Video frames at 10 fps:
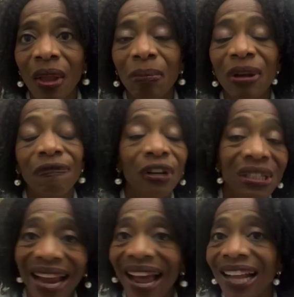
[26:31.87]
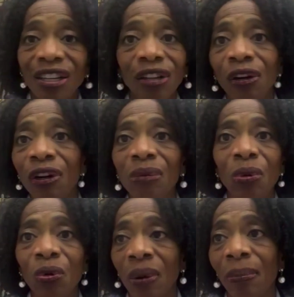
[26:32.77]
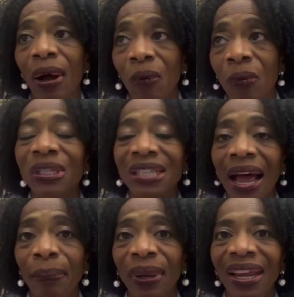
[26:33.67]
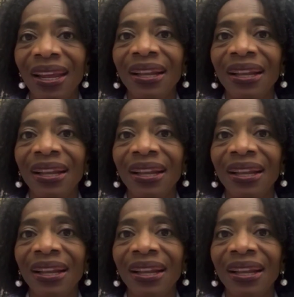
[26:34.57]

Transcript: But first, I had to learn more about what was happening.